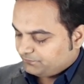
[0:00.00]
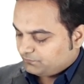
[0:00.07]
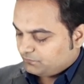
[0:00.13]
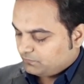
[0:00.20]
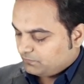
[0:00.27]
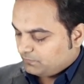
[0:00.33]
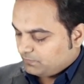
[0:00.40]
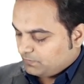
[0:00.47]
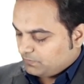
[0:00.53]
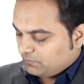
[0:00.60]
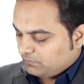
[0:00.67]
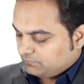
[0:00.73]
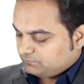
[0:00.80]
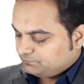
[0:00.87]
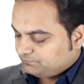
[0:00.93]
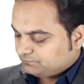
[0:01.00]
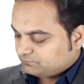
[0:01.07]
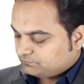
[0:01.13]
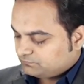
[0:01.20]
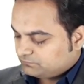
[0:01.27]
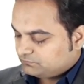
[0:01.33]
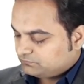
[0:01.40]

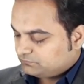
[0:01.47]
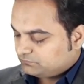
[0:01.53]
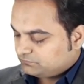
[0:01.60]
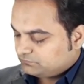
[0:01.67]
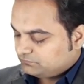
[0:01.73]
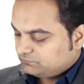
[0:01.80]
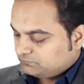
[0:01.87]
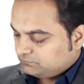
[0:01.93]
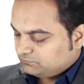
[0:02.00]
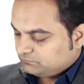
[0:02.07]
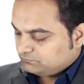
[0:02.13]
(no one is talking)